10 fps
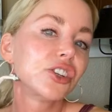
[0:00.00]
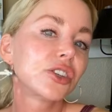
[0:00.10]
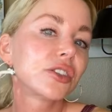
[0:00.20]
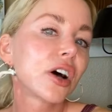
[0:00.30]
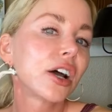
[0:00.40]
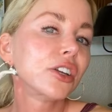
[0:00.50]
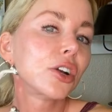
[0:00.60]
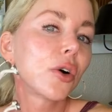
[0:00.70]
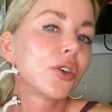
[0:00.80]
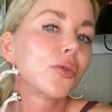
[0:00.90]
I just thought,
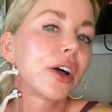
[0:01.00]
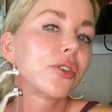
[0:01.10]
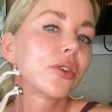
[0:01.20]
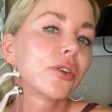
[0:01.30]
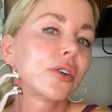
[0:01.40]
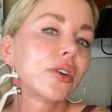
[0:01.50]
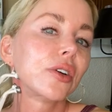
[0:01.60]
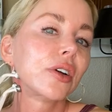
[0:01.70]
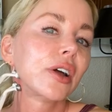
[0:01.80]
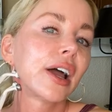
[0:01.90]
you know, I'd rather
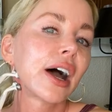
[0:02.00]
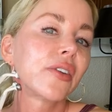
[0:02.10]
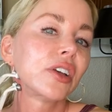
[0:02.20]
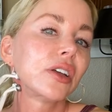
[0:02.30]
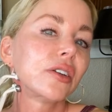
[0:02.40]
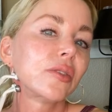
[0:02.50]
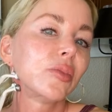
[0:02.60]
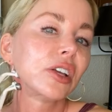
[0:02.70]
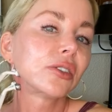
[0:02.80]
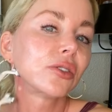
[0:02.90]
have
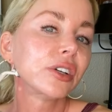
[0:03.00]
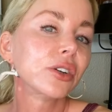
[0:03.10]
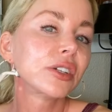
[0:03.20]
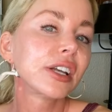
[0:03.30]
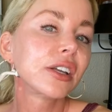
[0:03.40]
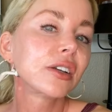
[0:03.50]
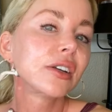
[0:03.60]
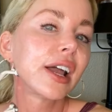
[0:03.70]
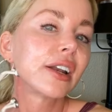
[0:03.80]
it be a little irritated